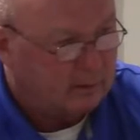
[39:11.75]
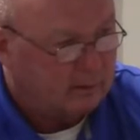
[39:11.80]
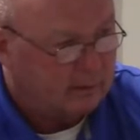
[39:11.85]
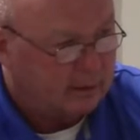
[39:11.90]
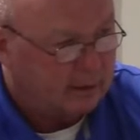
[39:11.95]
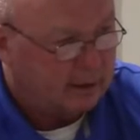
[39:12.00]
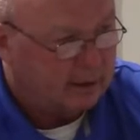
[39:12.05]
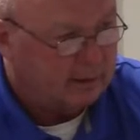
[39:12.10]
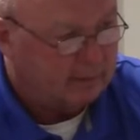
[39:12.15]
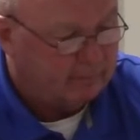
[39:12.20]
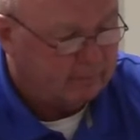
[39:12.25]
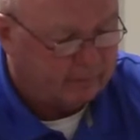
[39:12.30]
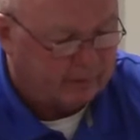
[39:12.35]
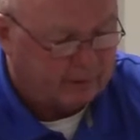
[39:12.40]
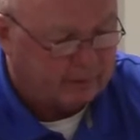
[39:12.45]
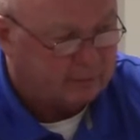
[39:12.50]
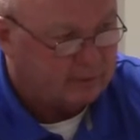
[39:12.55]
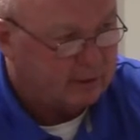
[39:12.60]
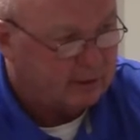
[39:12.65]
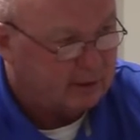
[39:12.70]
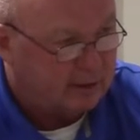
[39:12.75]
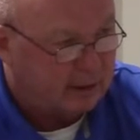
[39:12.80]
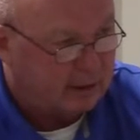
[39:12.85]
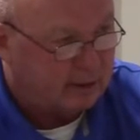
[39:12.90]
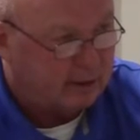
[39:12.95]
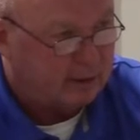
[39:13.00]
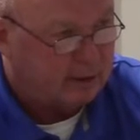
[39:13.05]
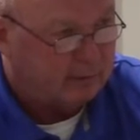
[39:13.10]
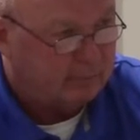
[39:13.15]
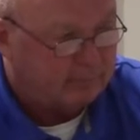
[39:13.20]
Okay, you see that
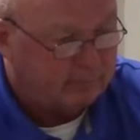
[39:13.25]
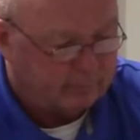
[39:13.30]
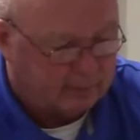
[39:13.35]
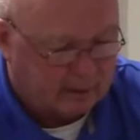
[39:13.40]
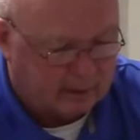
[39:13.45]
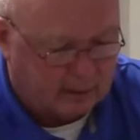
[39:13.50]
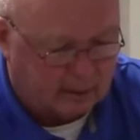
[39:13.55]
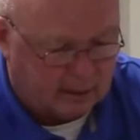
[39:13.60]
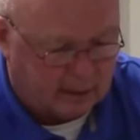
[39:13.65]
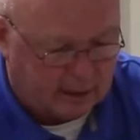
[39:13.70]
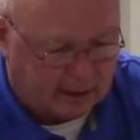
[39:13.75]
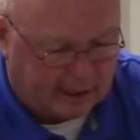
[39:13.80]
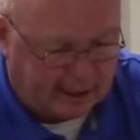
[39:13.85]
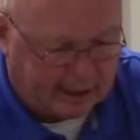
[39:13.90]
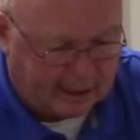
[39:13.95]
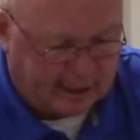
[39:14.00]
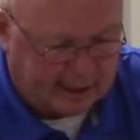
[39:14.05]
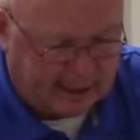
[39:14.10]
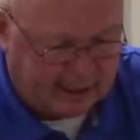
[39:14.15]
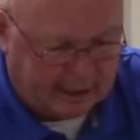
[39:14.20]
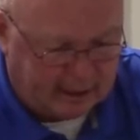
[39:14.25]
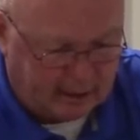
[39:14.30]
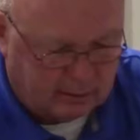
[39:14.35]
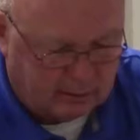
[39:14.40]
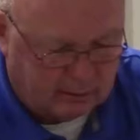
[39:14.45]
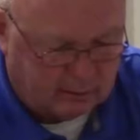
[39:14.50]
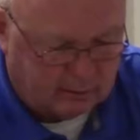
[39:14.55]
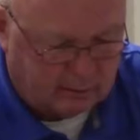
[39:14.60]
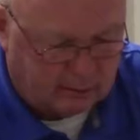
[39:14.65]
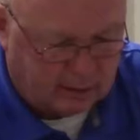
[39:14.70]
there? A,
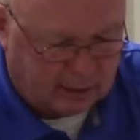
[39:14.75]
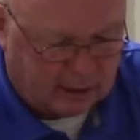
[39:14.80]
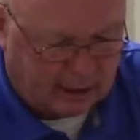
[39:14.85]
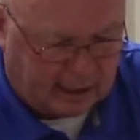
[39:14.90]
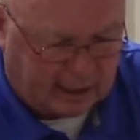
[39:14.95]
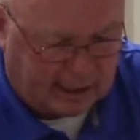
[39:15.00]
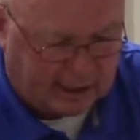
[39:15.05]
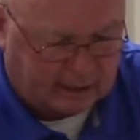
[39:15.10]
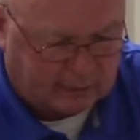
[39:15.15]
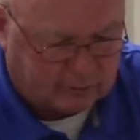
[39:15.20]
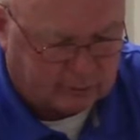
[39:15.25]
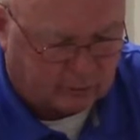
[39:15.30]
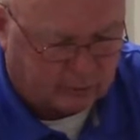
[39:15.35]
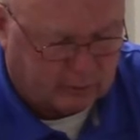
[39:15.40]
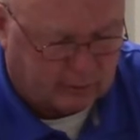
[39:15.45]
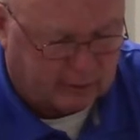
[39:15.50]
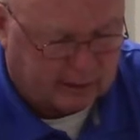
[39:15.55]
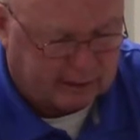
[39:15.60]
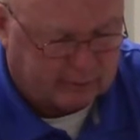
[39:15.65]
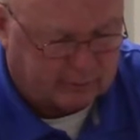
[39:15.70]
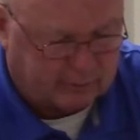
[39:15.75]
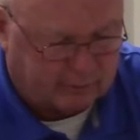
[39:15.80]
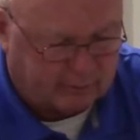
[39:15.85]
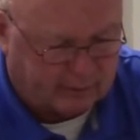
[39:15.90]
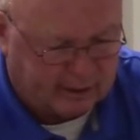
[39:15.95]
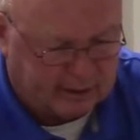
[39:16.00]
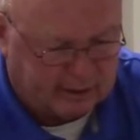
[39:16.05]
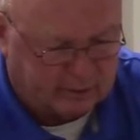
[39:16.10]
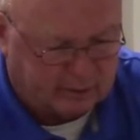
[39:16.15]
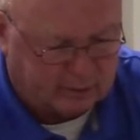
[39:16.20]
household electric
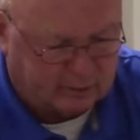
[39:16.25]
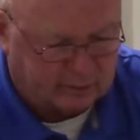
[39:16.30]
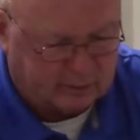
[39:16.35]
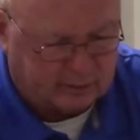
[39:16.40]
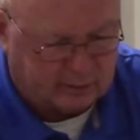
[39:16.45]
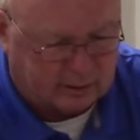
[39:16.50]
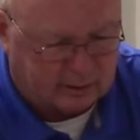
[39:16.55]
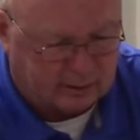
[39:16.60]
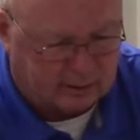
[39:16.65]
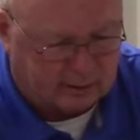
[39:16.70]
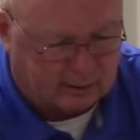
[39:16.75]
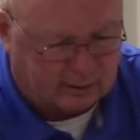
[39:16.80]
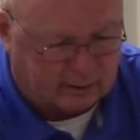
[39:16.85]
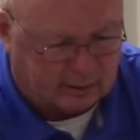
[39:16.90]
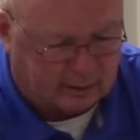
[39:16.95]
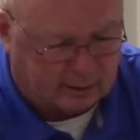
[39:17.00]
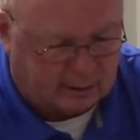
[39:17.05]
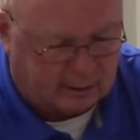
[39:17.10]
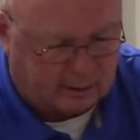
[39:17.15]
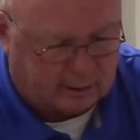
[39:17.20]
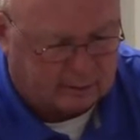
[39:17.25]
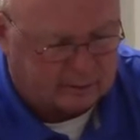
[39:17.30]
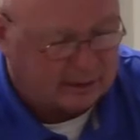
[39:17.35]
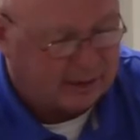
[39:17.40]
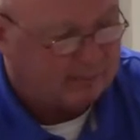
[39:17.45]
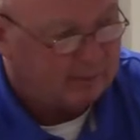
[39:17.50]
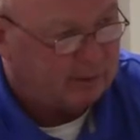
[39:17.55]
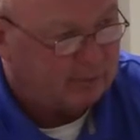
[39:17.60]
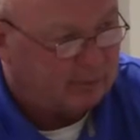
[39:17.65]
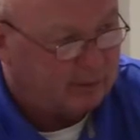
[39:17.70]
ranges
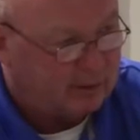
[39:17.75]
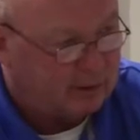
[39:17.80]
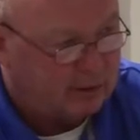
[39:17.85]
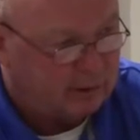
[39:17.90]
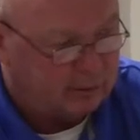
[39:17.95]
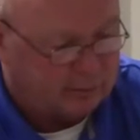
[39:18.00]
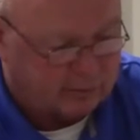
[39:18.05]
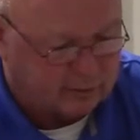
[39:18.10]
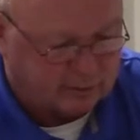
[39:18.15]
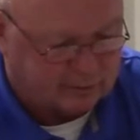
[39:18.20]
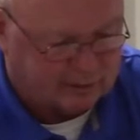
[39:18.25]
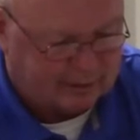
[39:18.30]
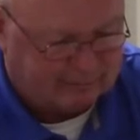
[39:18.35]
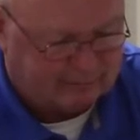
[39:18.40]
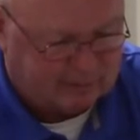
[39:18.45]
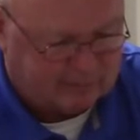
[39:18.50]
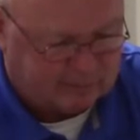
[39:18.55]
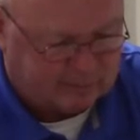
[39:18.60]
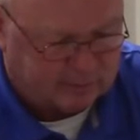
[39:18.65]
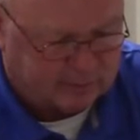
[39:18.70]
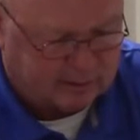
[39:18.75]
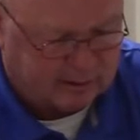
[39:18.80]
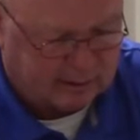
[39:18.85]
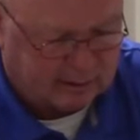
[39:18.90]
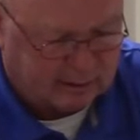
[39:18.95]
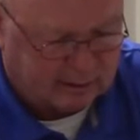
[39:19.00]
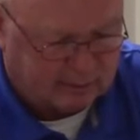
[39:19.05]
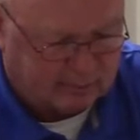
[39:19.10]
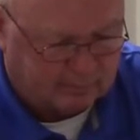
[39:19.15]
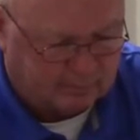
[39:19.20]
can be reduced to
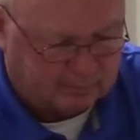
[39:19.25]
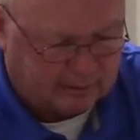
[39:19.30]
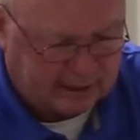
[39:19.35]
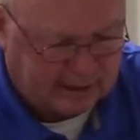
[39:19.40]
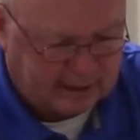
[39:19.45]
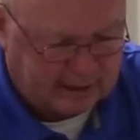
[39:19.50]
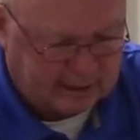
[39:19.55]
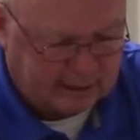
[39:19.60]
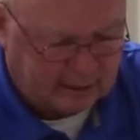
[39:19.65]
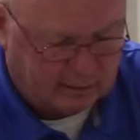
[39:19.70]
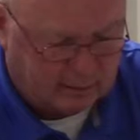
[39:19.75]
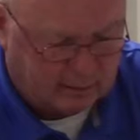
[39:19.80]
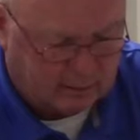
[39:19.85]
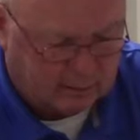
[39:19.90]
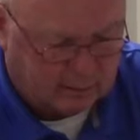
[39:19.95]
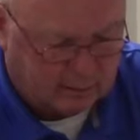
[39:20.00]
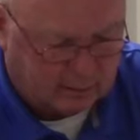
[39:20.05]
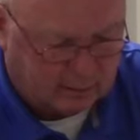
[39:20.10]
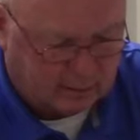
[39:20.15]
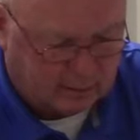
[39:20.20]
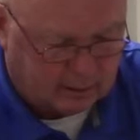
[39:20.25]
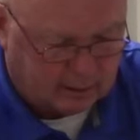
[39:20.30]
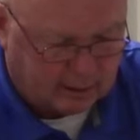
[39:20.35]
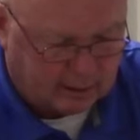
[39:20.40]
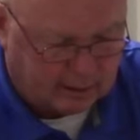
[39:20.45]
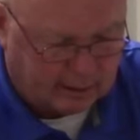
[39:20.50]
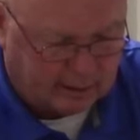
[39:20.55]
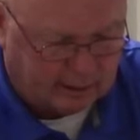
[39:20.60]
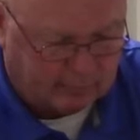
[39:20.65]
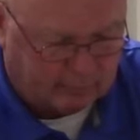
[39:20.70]
70%. B,
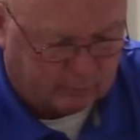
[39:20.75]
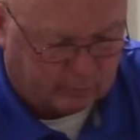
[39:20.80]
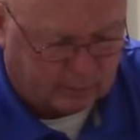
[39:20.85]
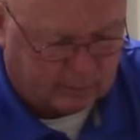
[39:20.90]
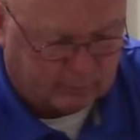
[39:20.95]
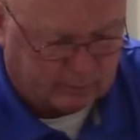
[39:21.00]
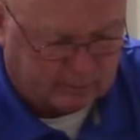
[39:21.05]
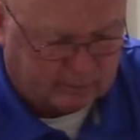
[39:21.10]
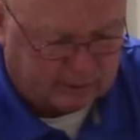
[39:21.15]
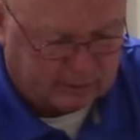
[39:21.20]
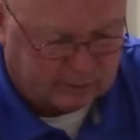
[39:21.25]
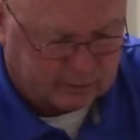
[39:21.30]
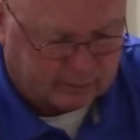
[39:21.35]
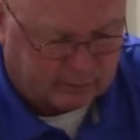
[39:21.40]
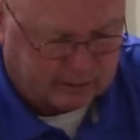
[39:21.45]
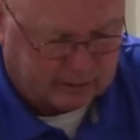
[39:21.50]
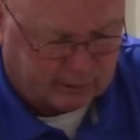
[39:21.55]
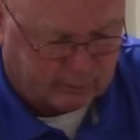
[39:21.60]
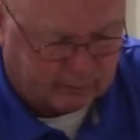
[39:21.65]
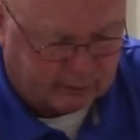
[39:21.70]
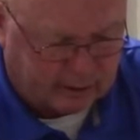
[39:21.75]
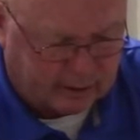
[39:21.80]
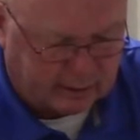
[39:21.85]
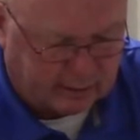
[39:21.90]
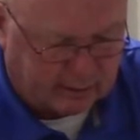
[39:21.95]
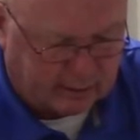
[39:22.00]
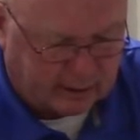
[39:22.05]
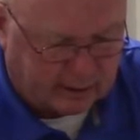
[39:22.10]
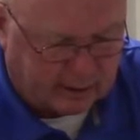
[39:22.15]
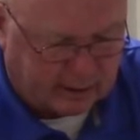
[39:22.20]
and well, let me just read on there.
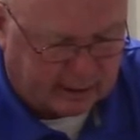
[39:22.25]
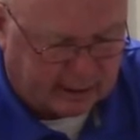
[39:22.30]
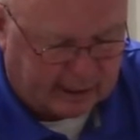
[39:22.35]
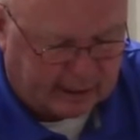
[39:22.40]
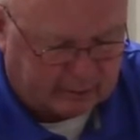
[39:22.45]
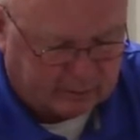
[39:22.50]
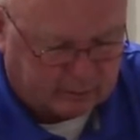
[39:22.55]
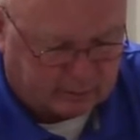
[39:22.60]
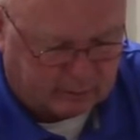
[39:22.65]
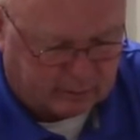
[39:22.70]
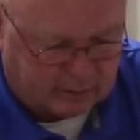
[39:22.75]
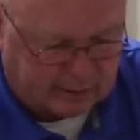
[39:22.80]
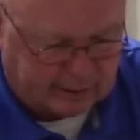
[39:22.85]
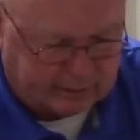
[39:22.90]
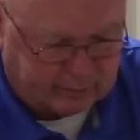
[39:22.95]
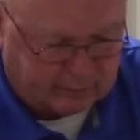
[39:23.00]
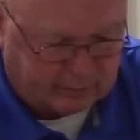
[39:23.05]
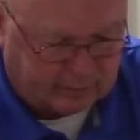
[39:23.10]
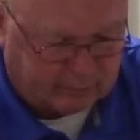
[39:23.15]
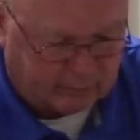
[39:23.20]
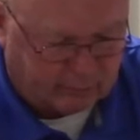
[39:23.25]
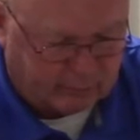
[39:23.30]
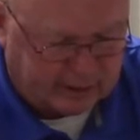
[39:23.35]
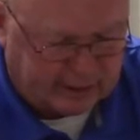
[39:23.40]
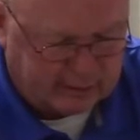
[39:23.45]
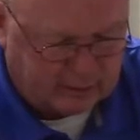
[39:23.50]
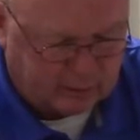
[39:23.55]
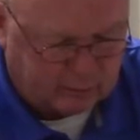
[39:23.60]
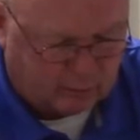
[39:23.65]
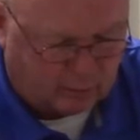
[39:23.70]
Household electric
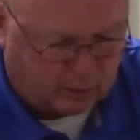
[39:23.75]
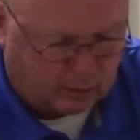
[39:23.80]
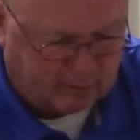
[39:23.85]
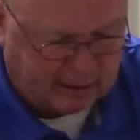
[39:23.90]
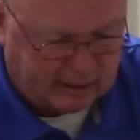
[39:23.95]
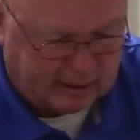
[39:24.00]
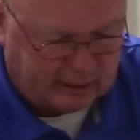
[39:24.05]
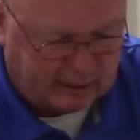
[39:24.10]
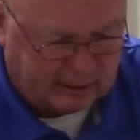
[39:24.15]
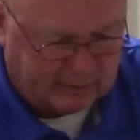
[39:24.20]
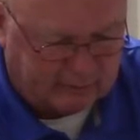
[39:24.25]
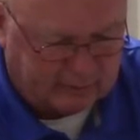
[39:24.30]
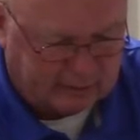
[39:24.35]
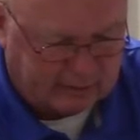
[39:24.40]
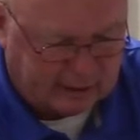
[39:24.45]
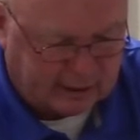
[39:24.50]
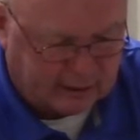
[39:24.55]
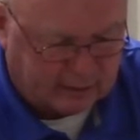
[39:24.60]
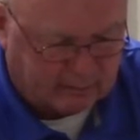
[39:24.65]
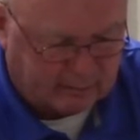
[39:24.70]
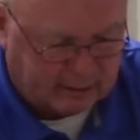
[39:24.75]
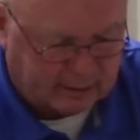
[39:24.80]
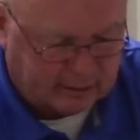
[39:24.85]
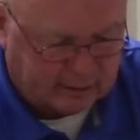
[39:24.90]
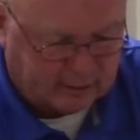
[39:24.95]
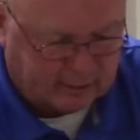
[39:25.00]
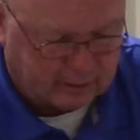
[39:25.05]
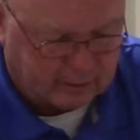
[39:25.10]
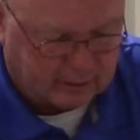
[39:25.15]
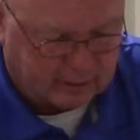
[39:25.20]
ranges, wall-mounted ovens,
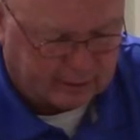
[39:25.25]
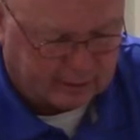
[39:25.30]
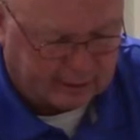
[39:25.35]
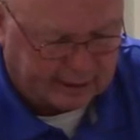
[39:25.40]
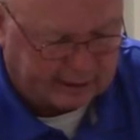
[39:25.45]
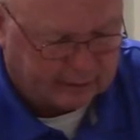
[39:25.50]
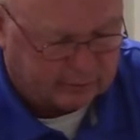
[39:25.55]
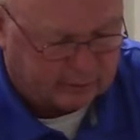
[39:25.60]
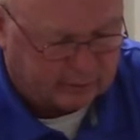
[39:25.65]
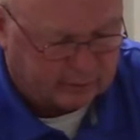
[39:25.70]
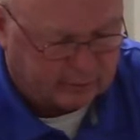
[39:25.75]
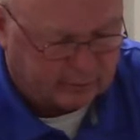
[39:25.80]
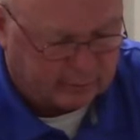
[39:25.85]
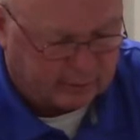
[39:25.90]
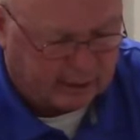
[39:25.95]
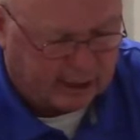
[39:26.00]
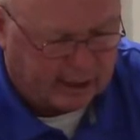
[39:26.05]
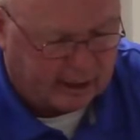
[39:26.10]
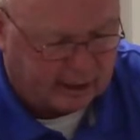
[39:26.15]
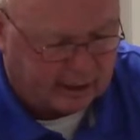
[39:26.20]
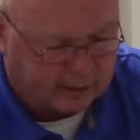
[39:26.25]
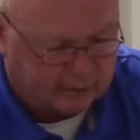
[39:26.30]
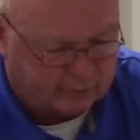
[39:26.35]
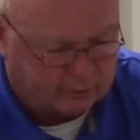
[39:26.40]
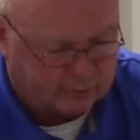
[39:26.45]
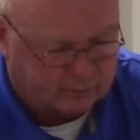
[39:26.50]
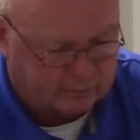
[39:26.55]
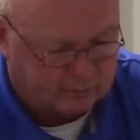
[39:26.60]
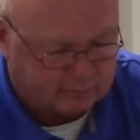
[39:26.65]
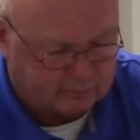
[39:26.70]
counter-mounted cooking, electric dryers,